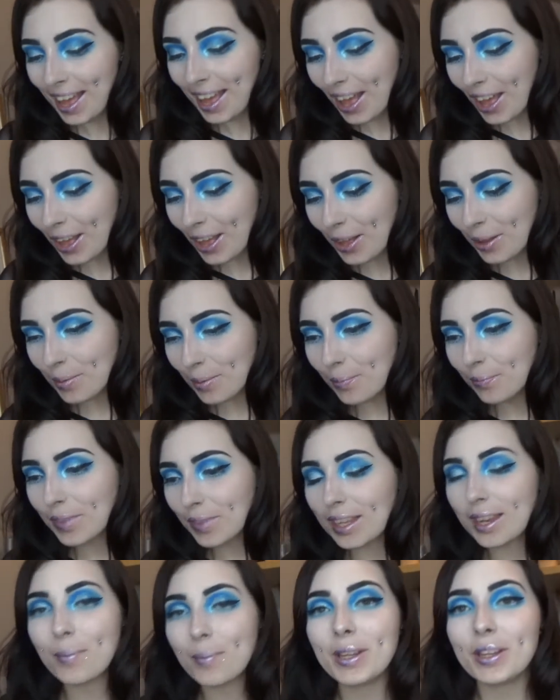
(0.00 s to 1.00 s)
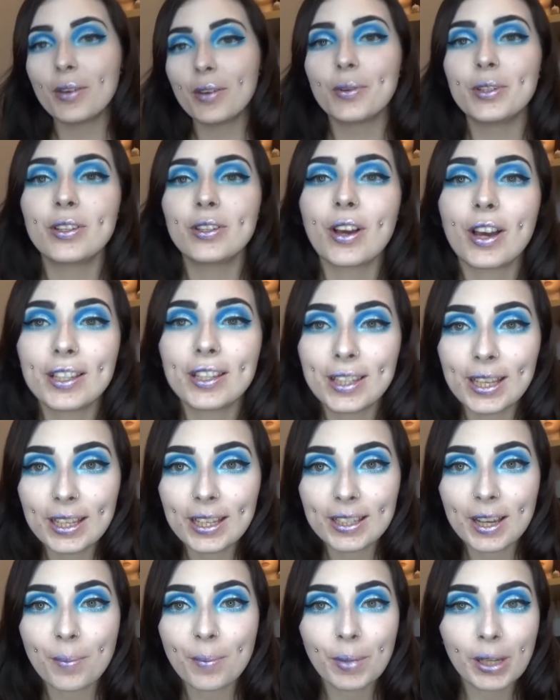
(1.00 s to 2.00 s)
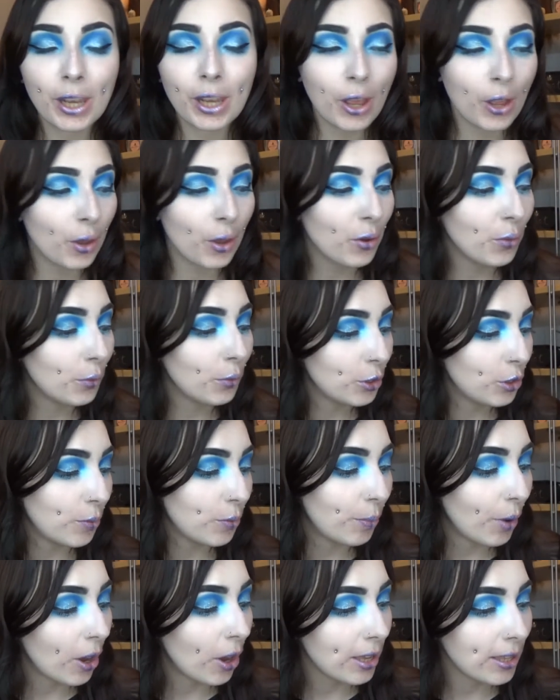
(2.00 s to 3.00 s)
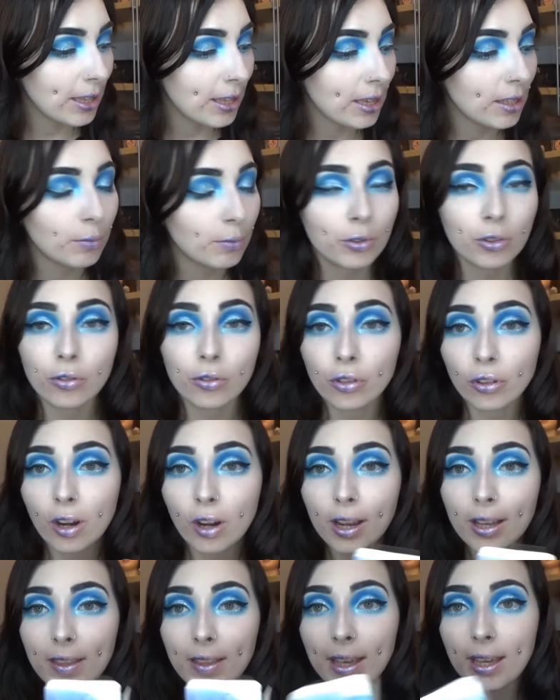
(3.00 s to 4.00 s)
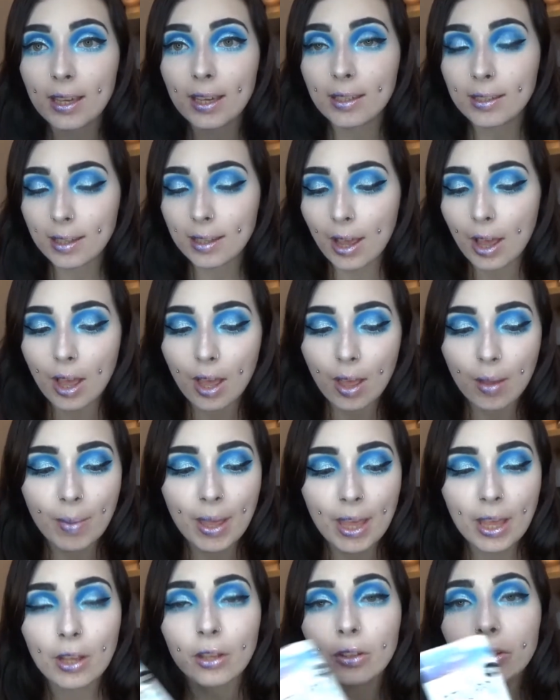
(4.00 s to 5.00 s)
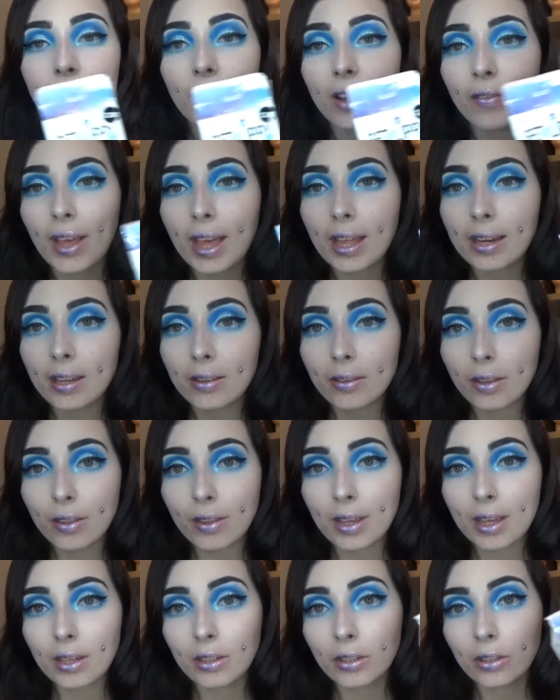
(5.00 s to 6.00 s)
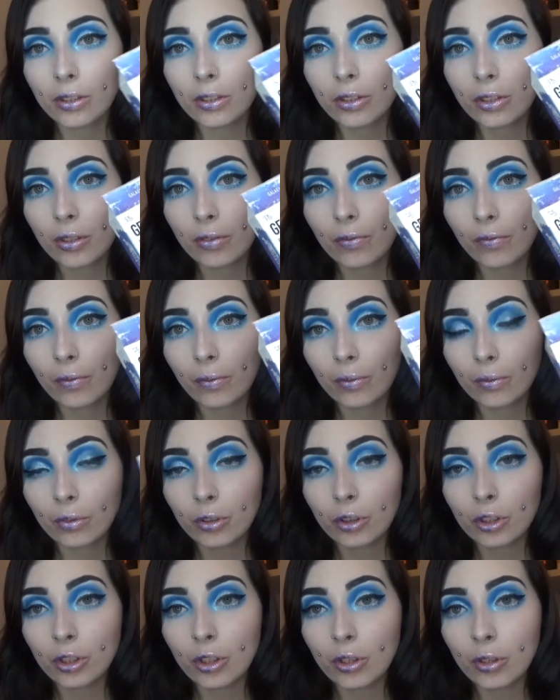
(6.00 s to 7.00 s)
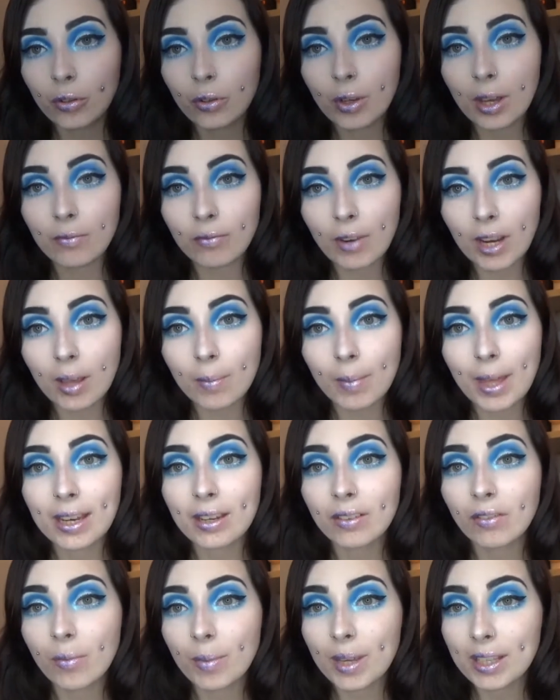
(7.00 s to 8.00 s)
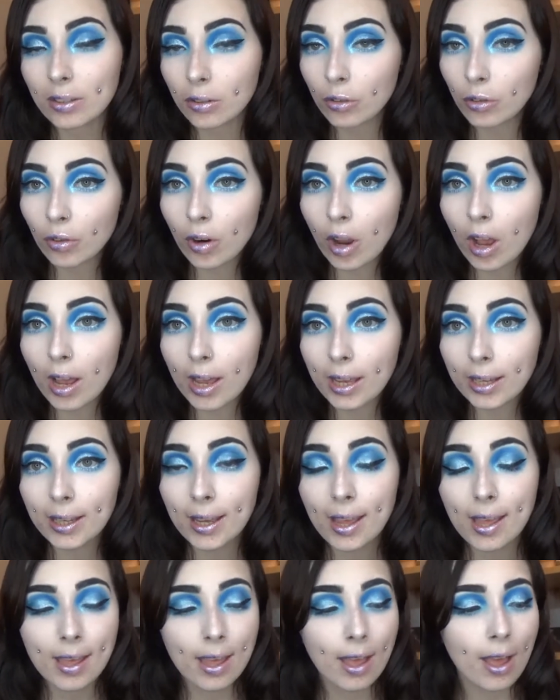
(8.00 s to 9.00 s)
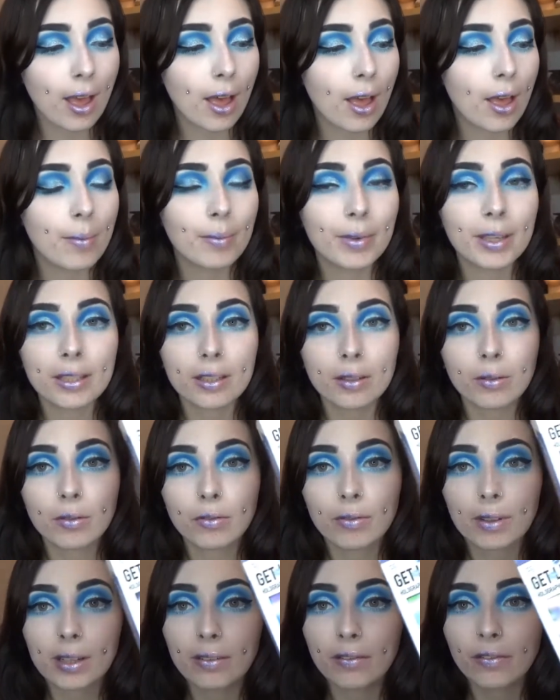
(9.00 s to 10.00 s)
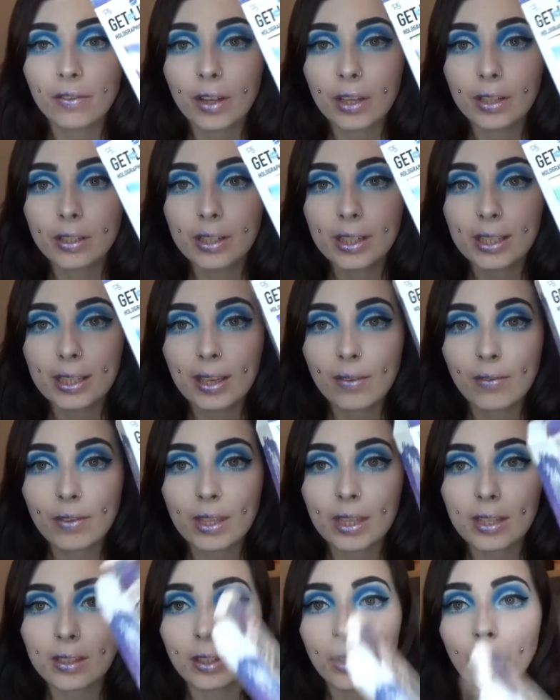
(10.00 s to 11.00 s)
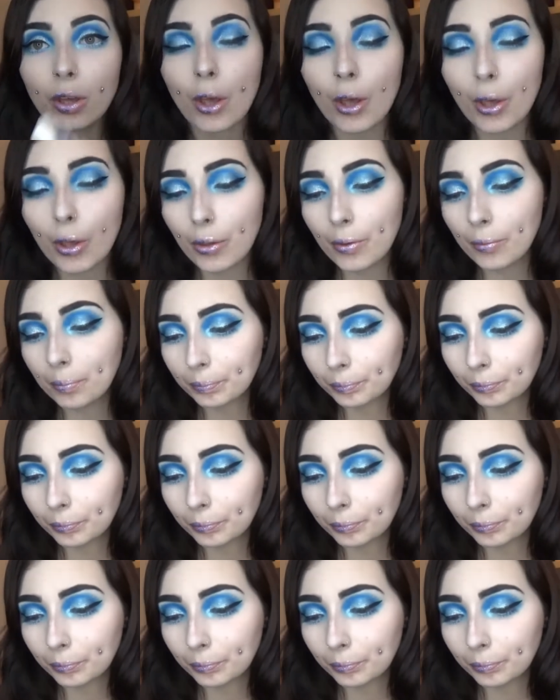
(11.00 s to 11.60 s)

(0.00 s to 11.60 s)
Let me know what you guys think down below. Would you buy these? Would you try these? Do you have any other things you can recommend for me to try? Because this was really fun giving these a go.